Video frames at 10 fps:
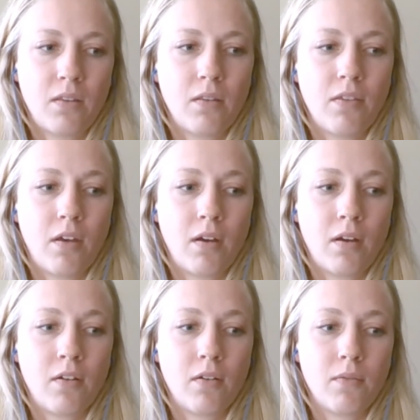
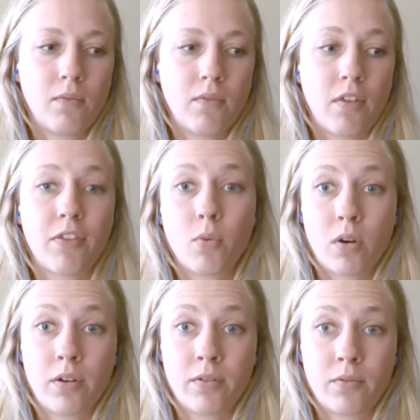the
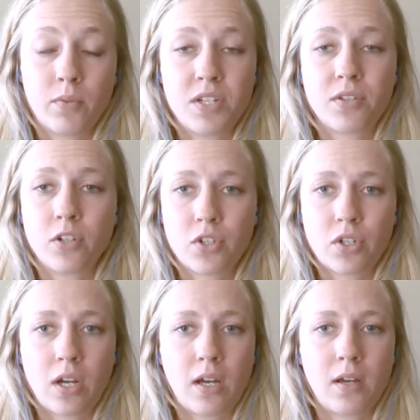Thorn
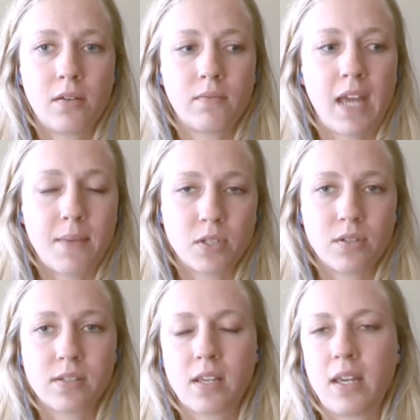Research
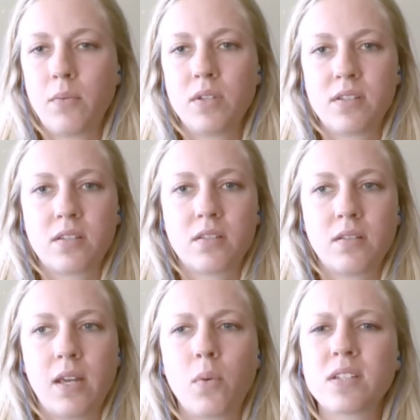capsules, it
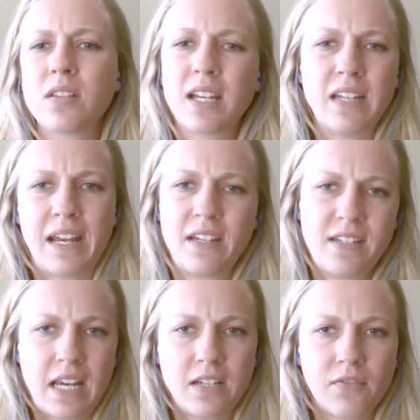wasn't like night and
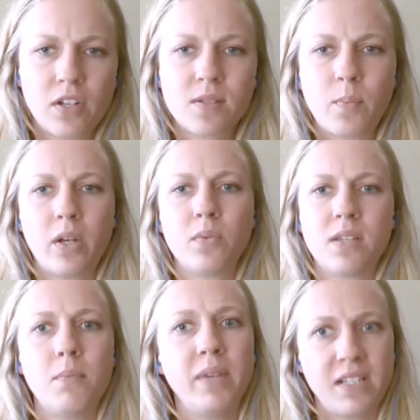day difference, but it was
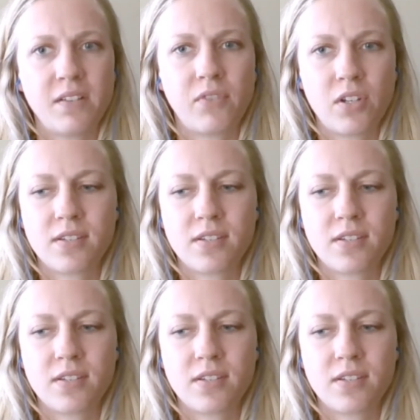a big difference.